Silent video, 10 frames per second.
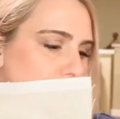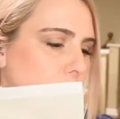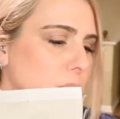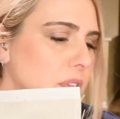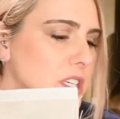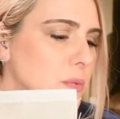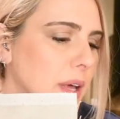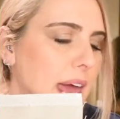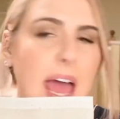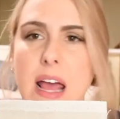So this one
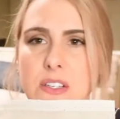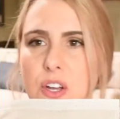has